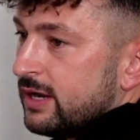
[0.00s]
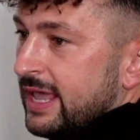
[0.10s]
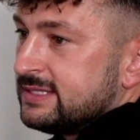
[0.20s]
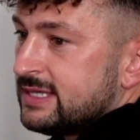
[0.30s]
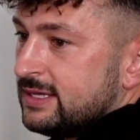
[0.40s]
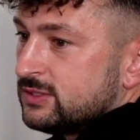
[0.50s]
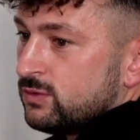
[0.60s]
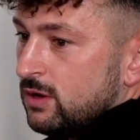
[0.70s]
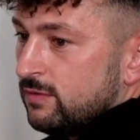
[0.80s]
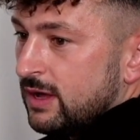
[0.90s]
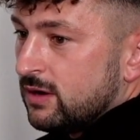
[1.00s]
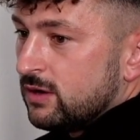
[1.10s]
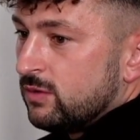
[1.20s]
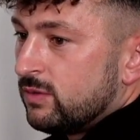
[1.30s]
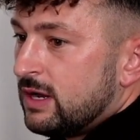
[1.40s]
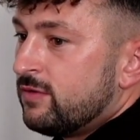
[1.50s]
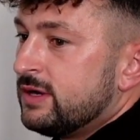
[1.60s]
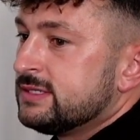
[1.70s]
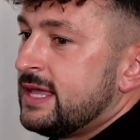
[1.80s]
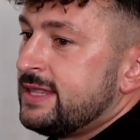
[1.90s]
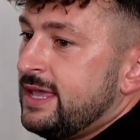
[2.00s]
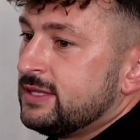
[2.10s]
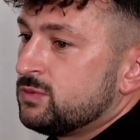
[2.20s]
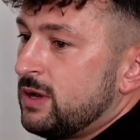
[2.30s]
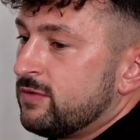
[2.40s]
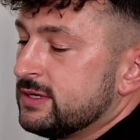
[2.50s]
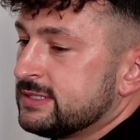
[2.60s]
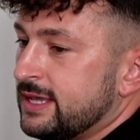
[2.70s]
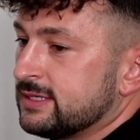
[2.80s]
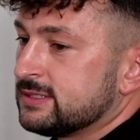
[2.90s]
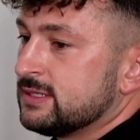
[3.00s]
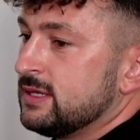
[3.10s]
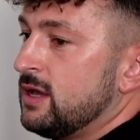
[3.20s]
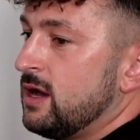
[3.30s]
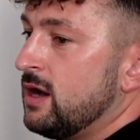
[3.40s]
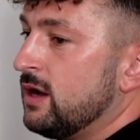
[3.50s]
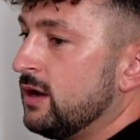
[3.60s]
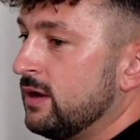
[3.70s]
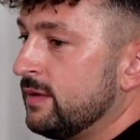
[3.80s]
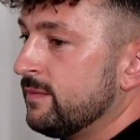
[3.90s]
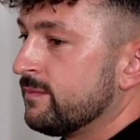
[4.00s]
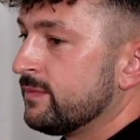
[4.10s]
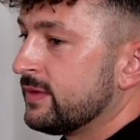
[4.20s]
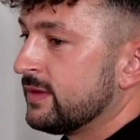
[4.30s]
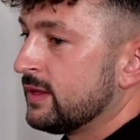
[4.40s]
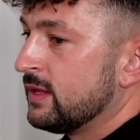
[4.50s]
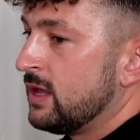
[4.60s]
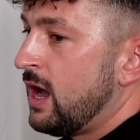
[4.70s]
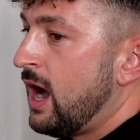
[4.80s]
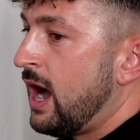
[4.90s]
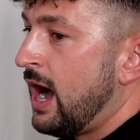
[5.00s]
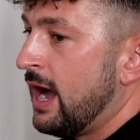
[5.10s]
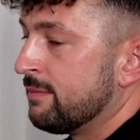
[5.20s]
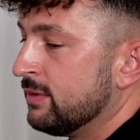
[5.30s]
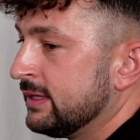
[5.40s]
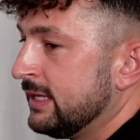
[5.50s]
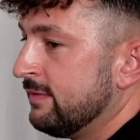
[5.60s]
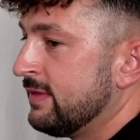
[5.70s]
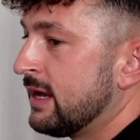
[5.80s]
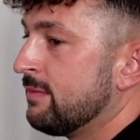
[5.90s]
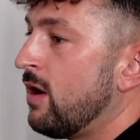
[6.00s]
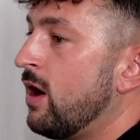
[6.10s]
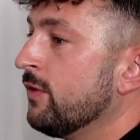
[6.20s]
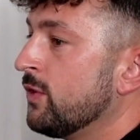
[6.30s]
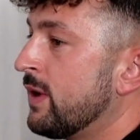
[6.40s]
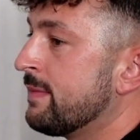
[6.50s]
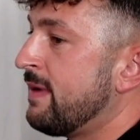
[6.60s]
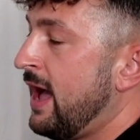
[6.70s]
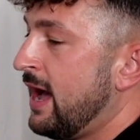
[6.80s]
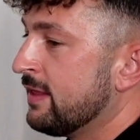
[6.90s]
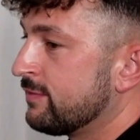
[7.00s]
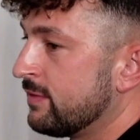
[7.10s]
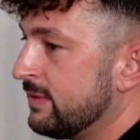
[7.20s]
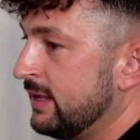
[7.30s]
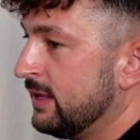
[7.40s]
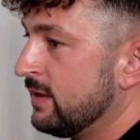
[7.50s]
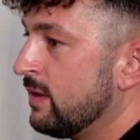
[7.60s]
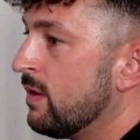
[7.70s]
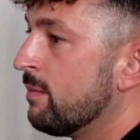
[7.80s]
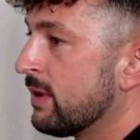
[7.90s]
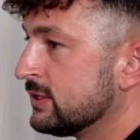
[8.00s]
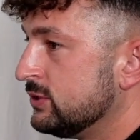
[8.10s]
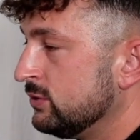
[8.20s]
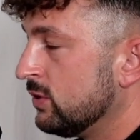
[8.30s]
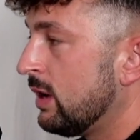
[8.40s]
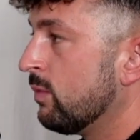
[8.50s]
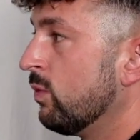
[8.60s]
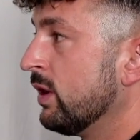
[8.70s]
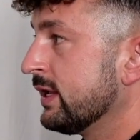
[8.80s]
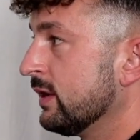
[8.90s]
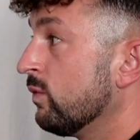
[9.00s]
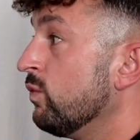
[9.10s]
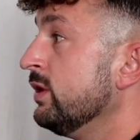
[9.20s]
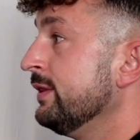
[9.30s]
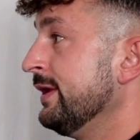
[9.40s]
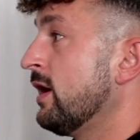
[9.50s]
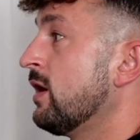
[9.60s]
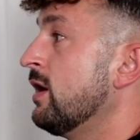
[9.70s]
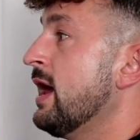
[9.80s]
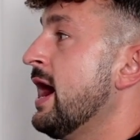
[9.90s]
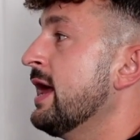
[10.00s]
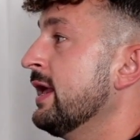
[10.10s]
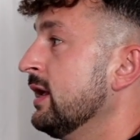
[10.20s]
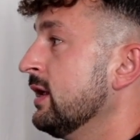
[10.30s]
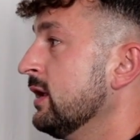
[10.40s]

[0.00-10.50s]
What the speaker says: 8, 10, 12. I don't know. Whatever it is that day. Just whatever it takes. I believe that I'm on the right path for me, but I do know I'm working really hard at it.